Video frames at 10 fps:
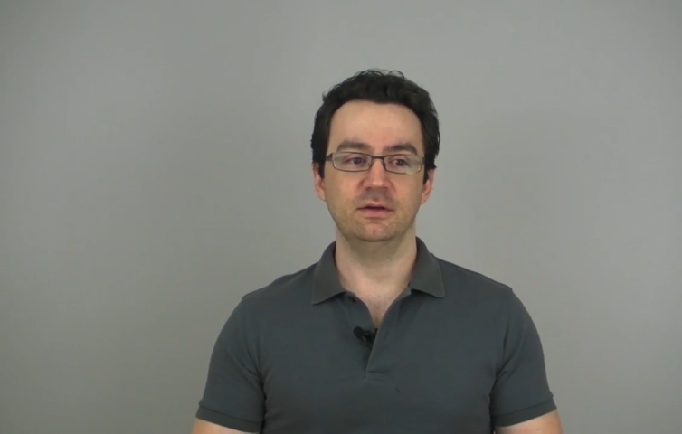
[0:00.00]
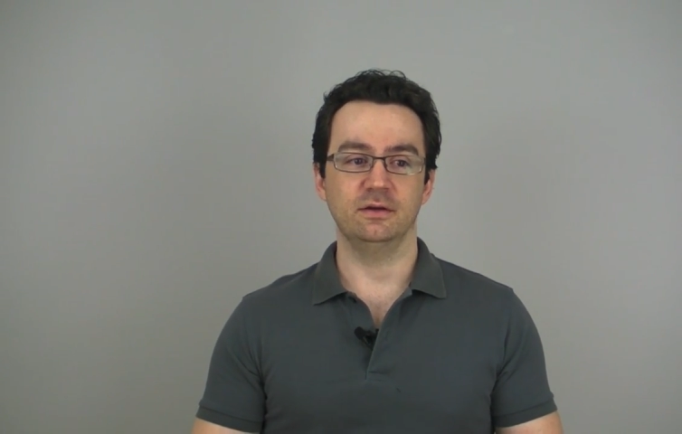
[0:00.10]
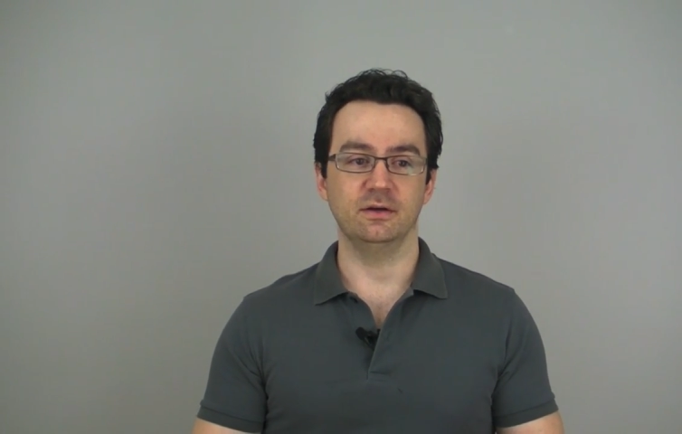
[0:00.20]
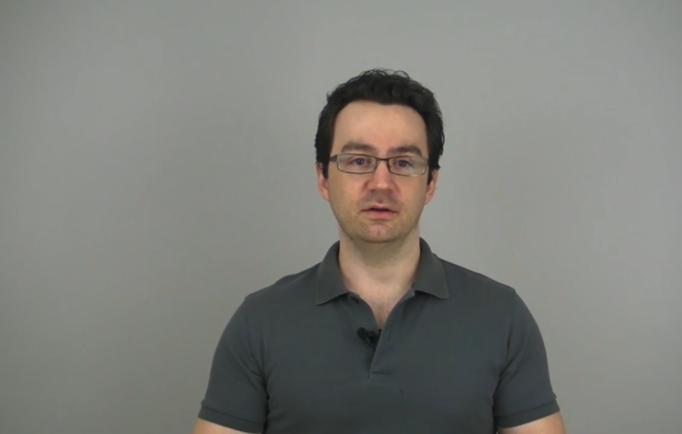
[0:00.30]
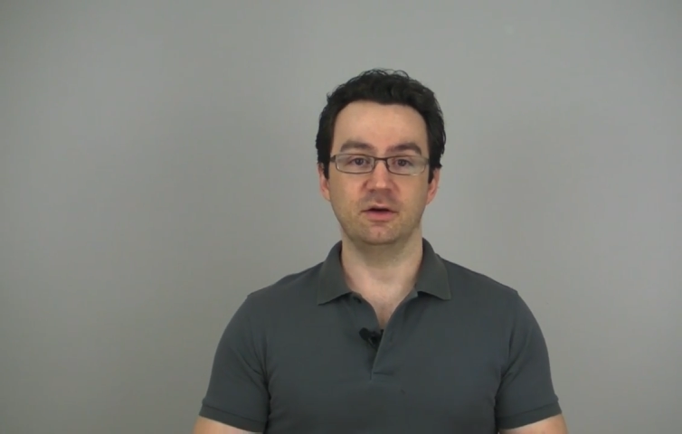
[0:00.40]

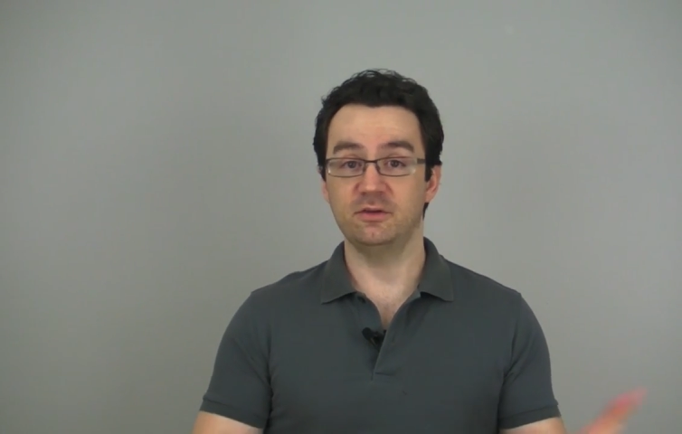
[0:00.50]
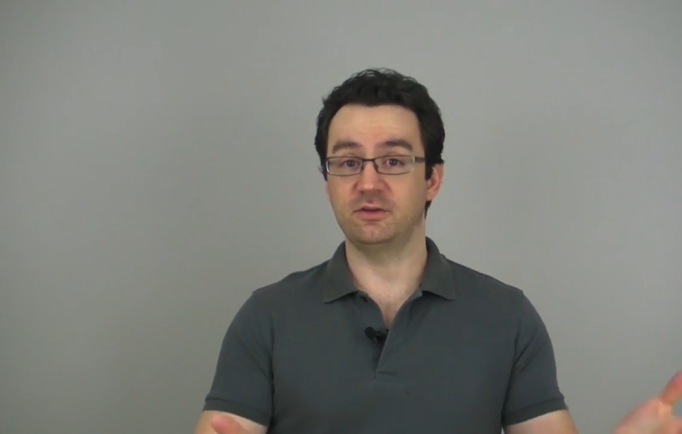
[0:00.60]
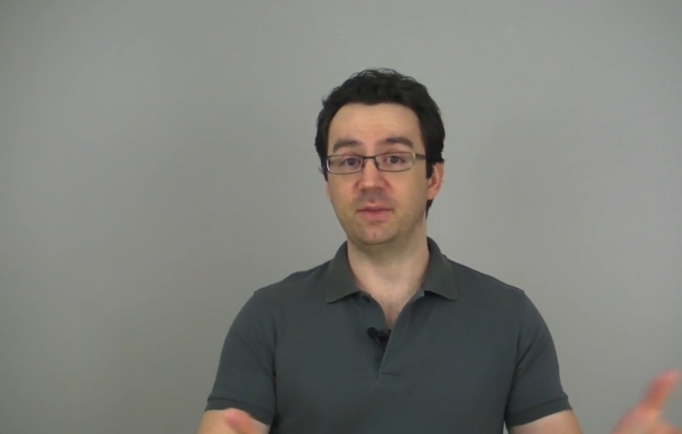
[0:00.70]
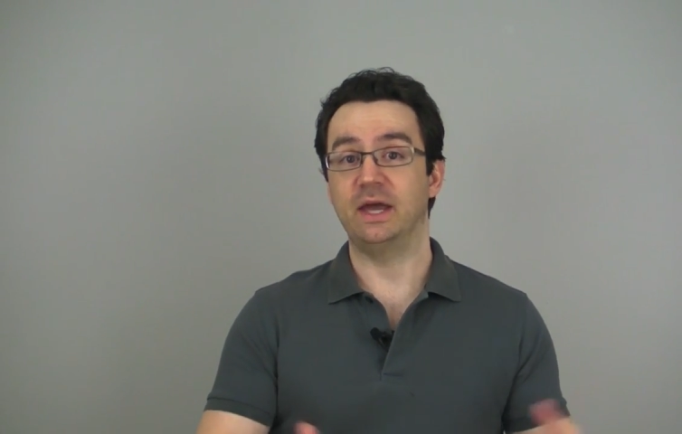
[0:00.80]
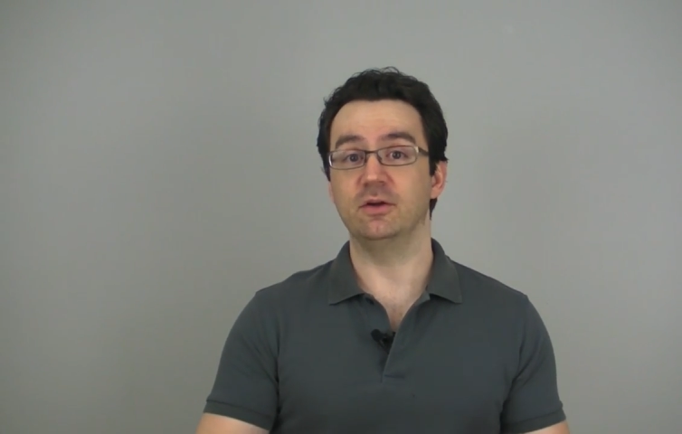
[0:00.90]
uh,
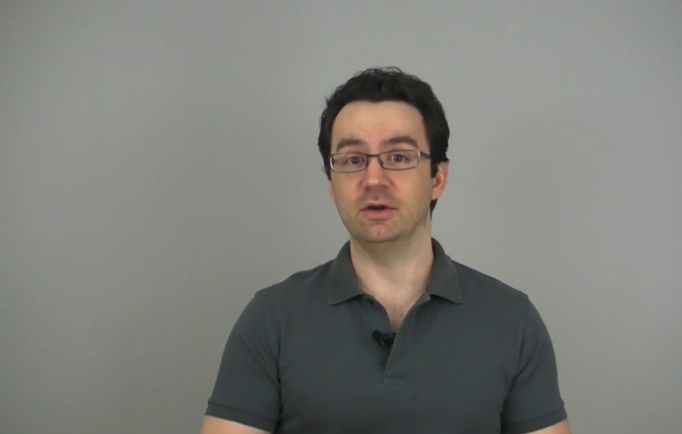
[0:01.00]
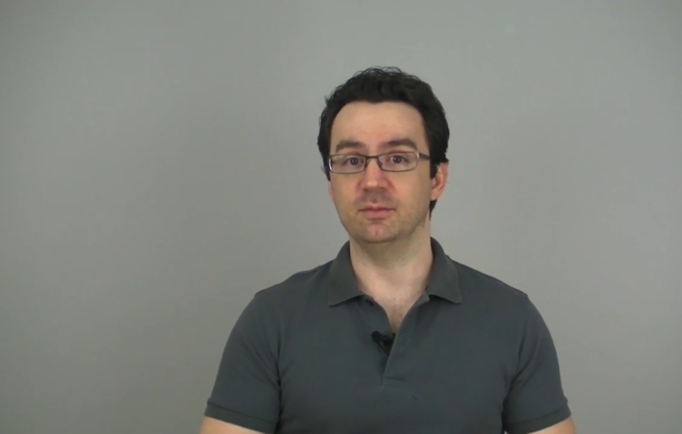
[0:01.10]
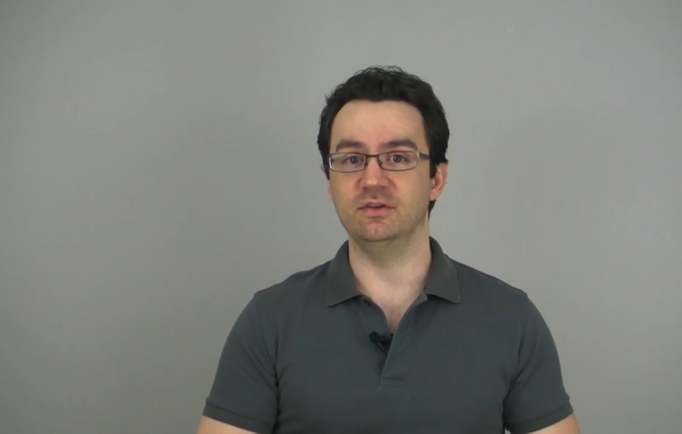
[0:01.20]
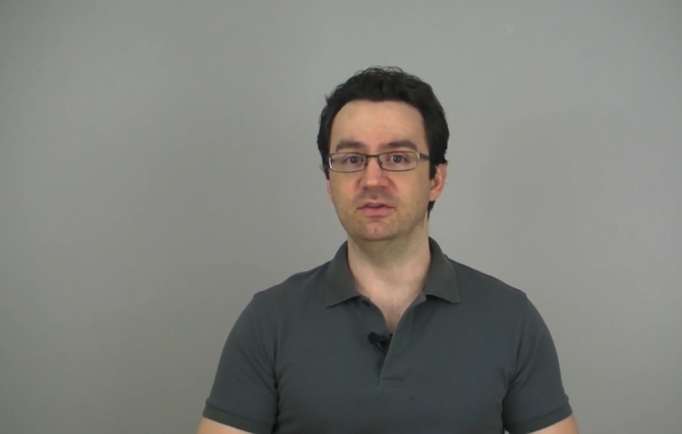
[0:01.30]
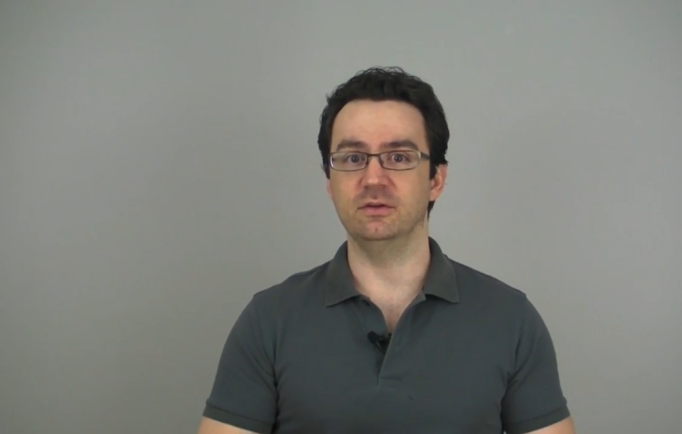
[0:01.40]
custom header
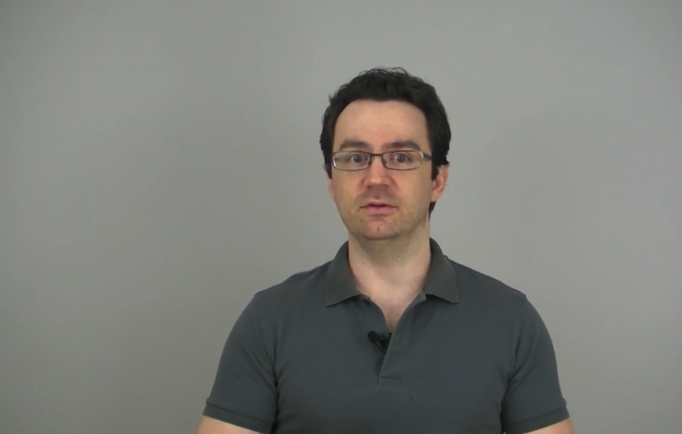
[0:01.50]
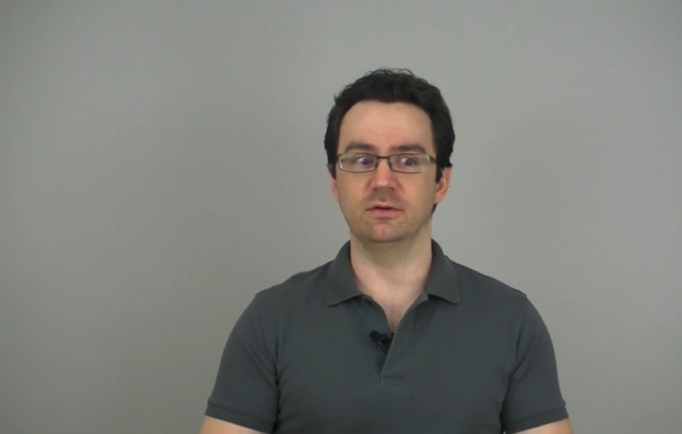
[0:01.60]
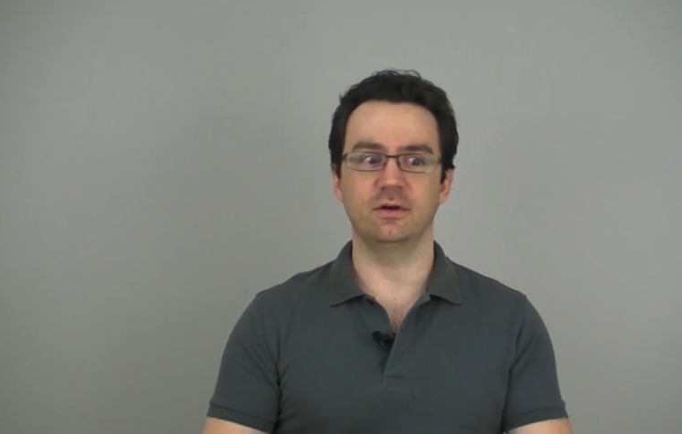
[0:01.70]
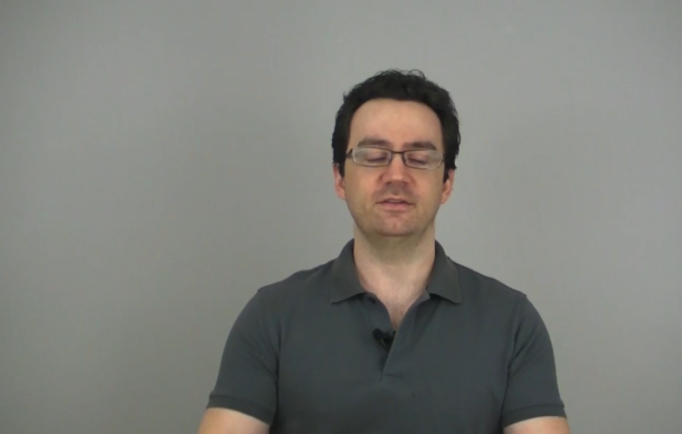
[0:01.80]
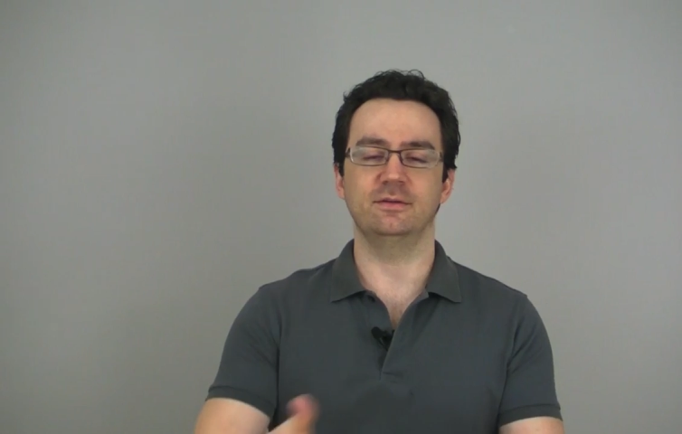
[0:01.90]
images or
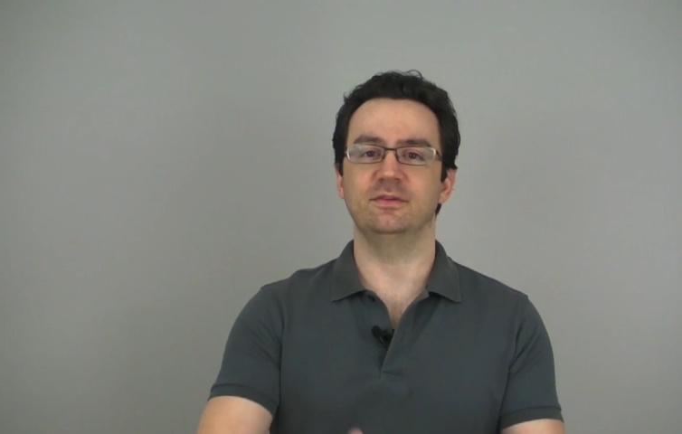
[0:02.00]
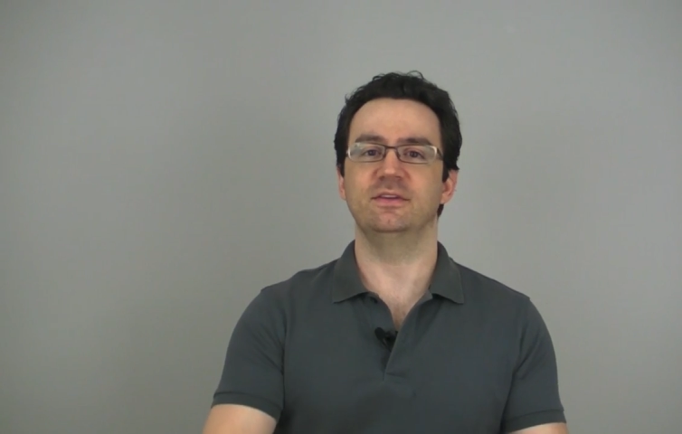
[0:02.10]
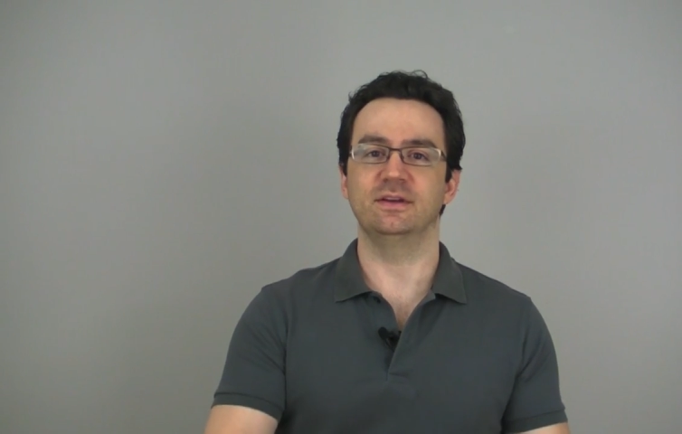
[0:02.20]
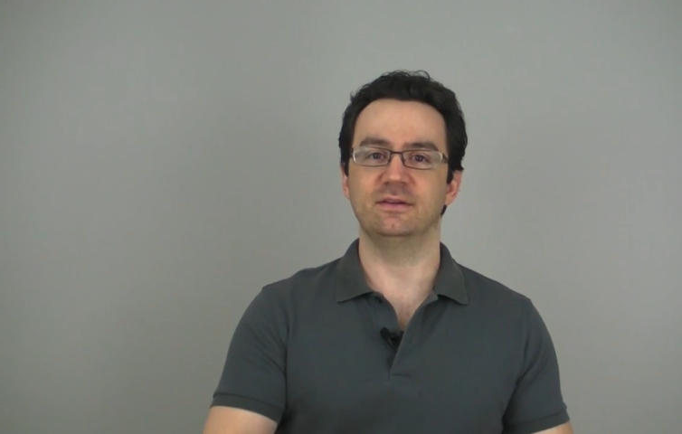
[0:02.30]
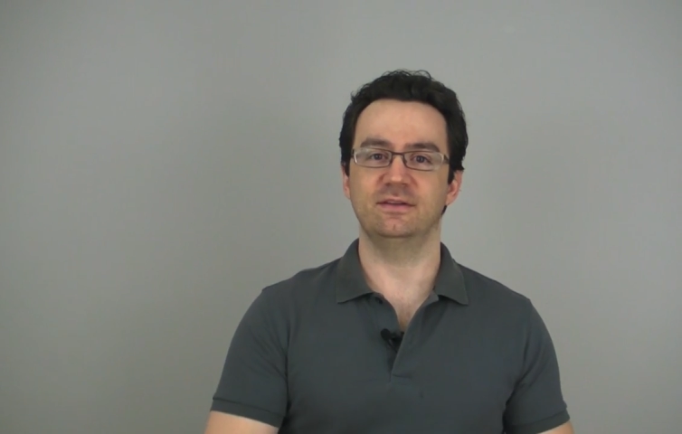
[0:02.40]
custom
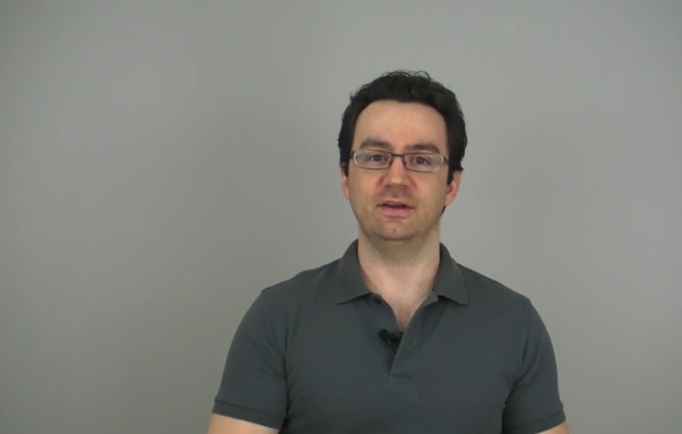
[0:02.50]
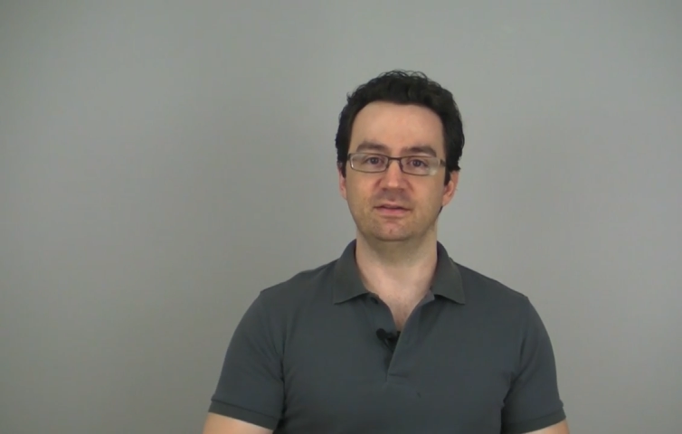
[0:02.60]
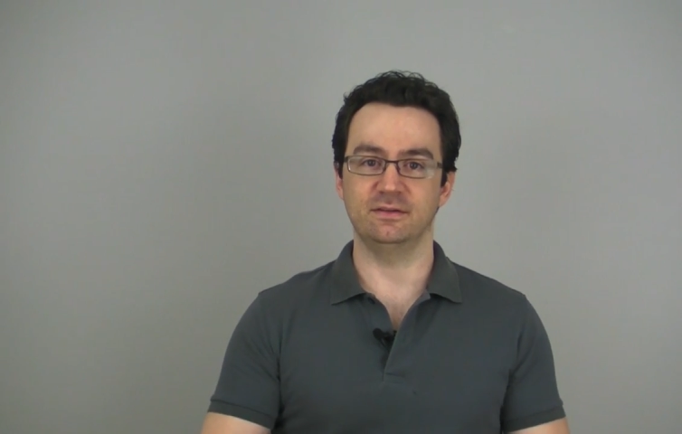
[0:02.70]
CSS.